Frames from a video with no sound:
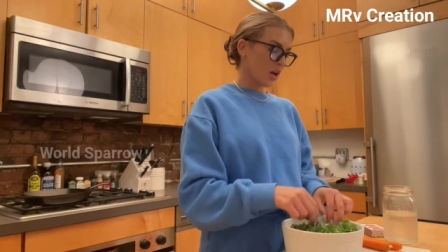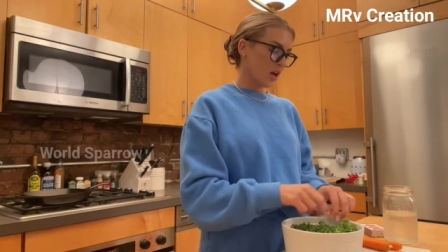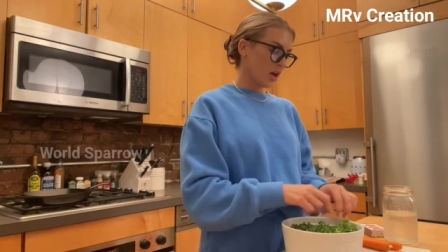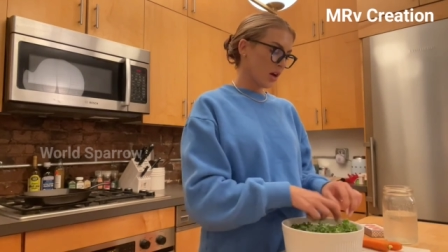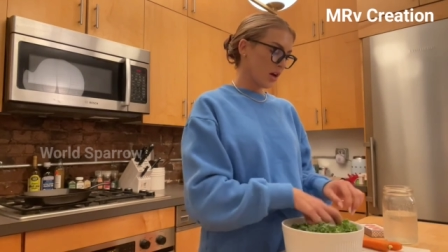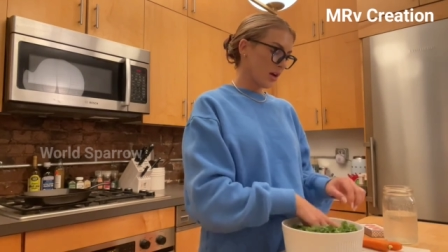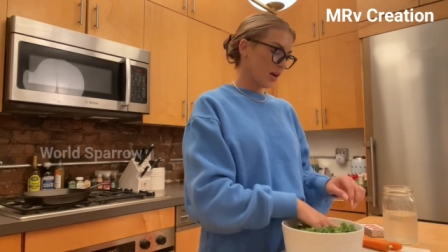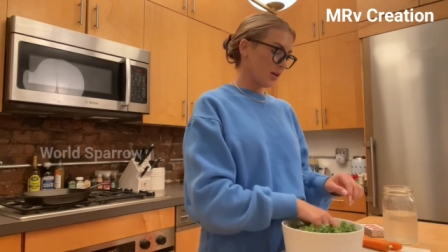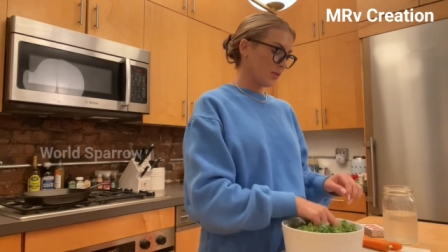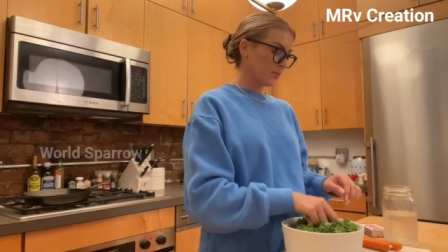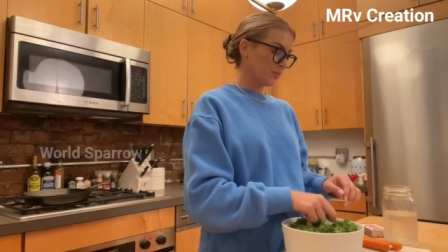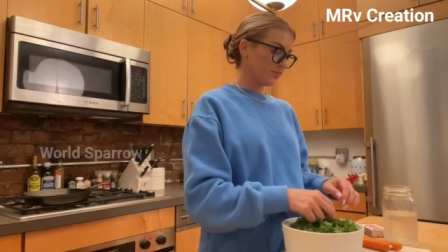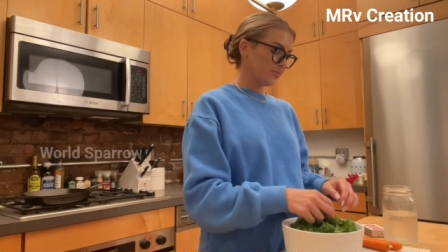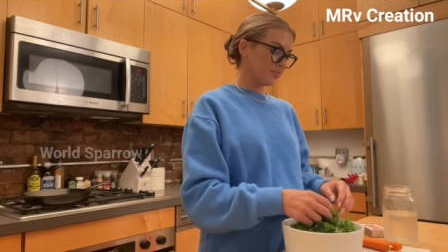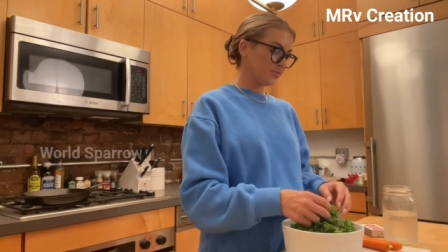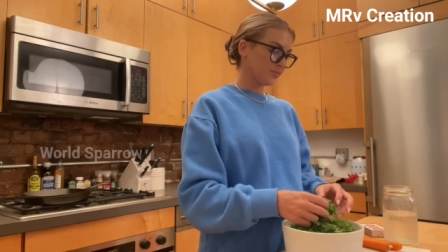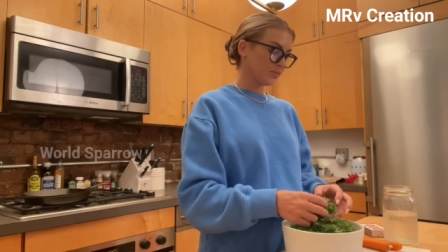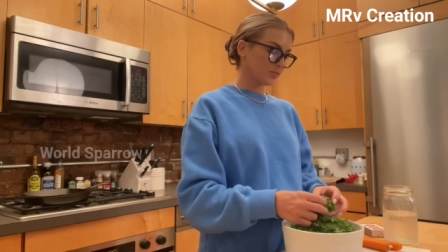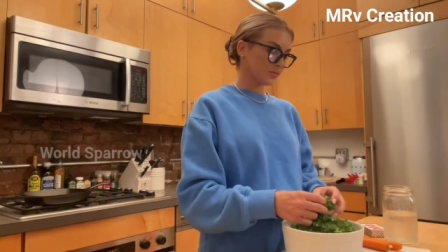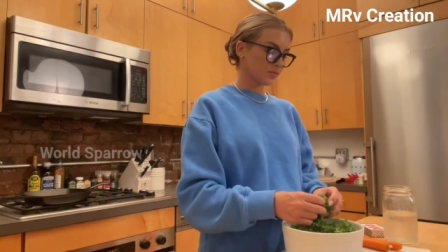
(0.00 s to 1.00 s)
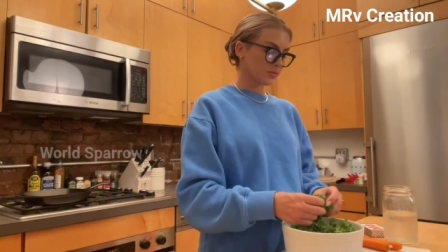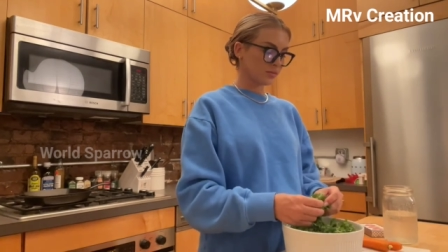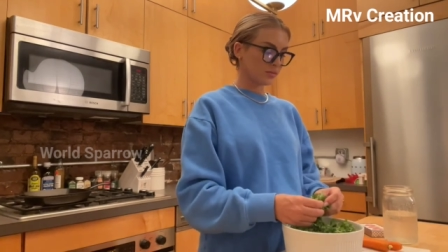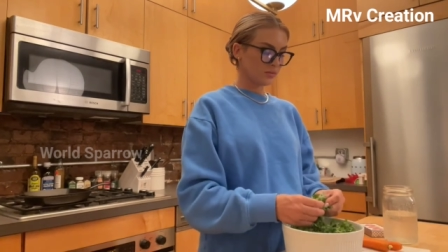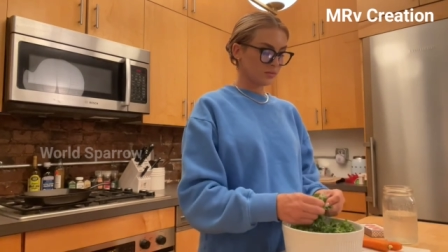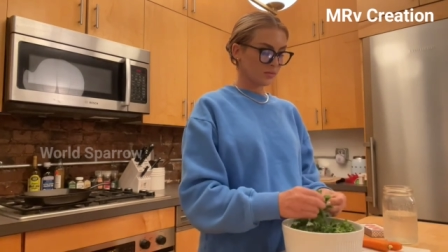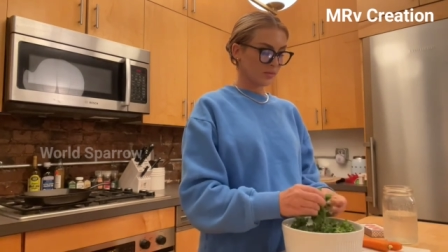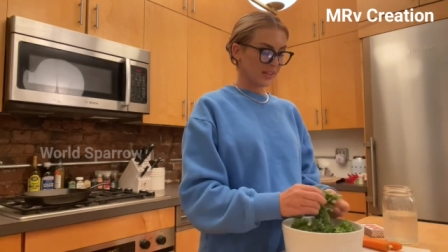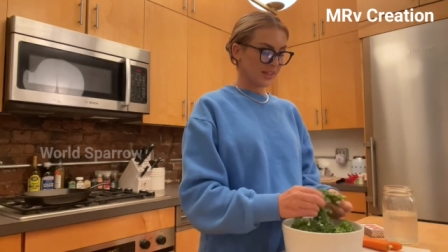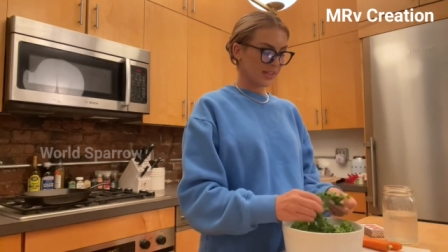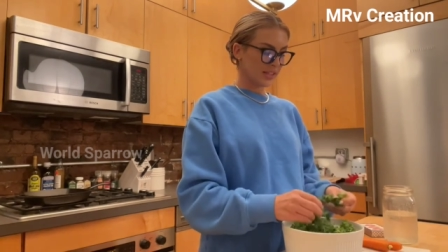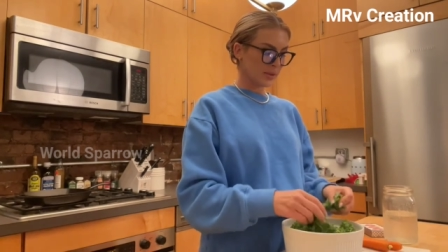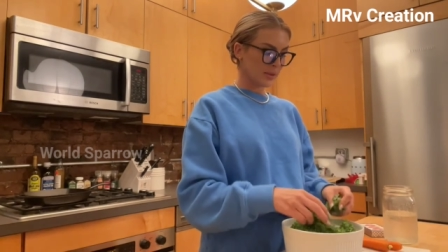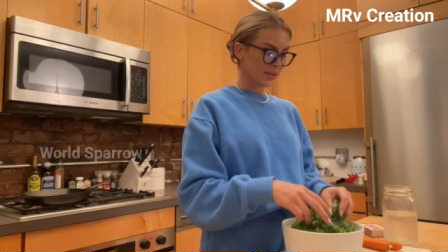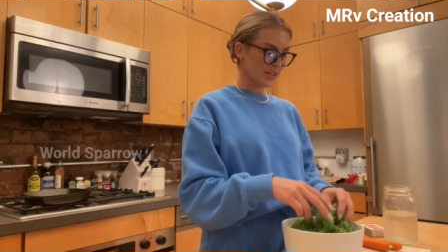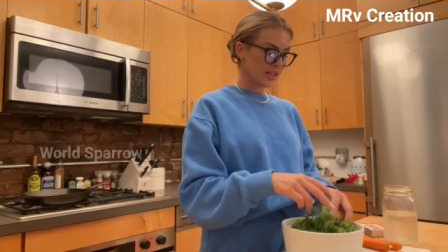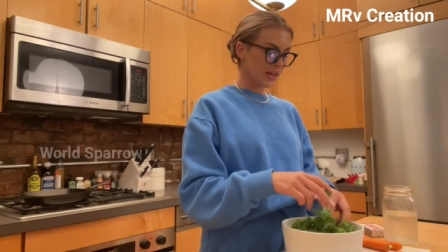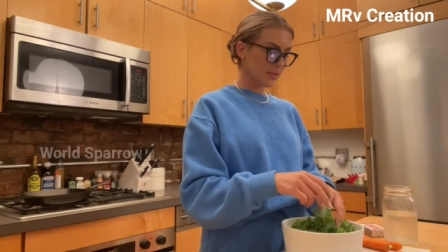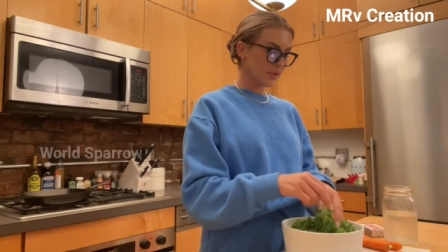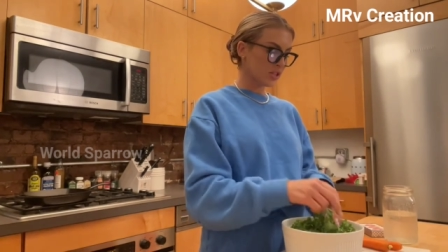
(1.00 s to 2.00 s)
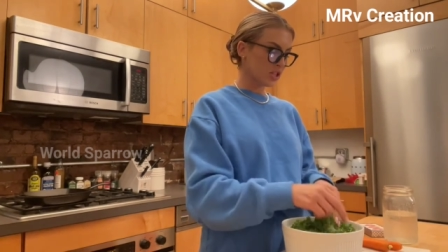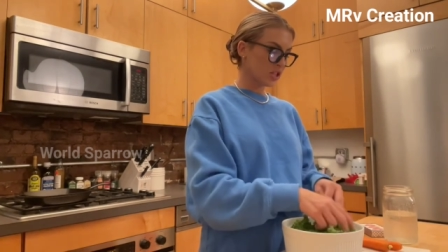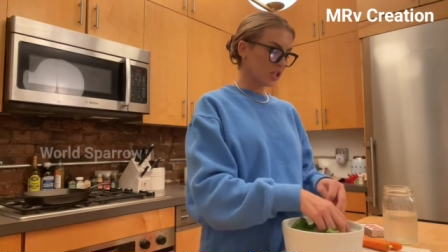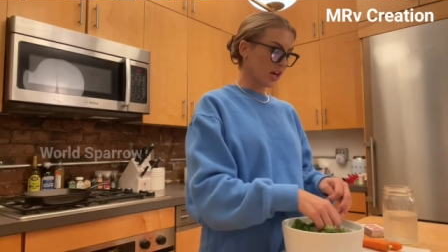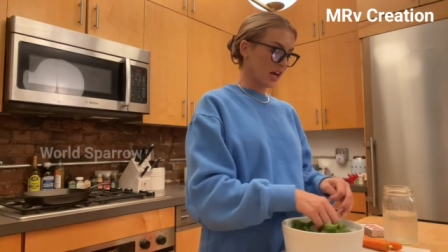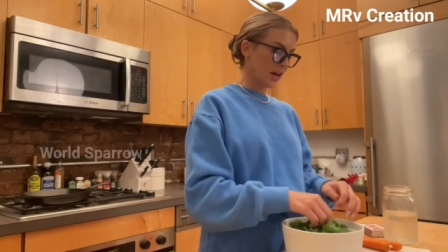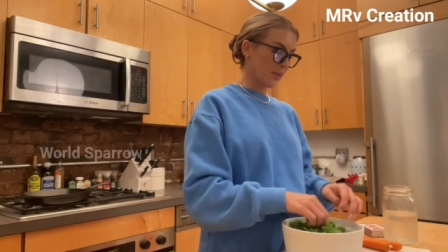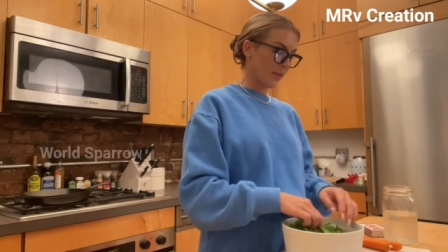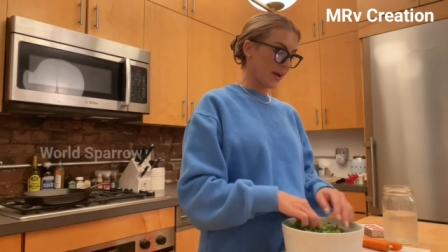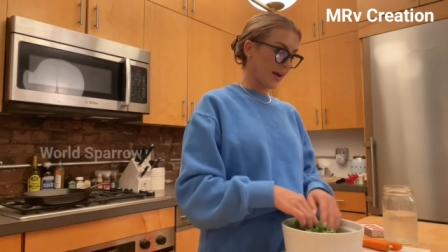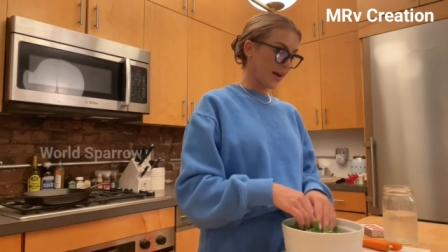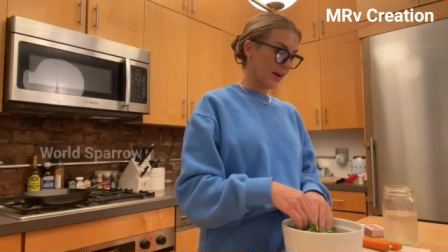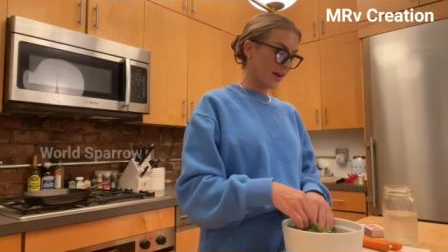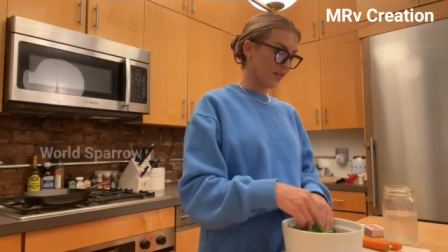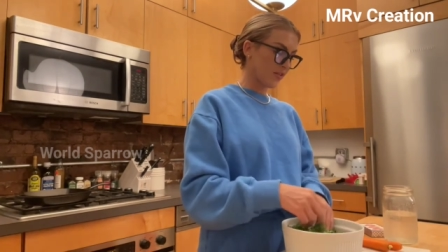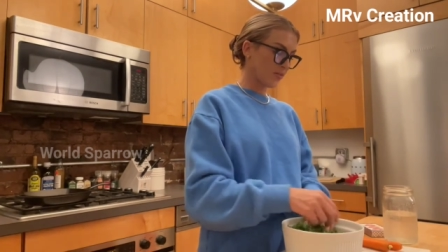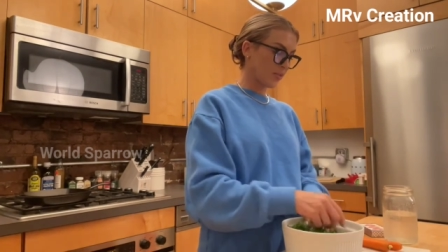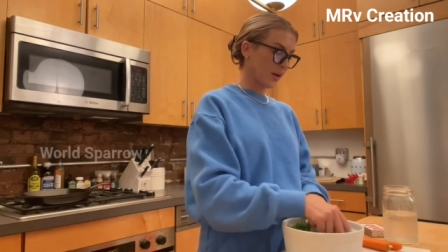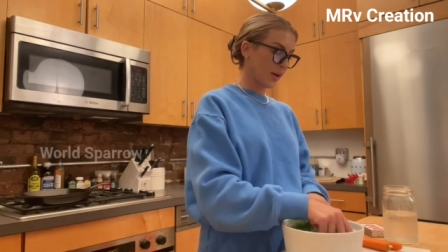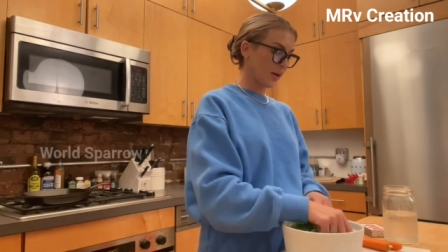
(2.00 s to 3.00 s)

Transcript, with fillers: Um, depends on how much time I have,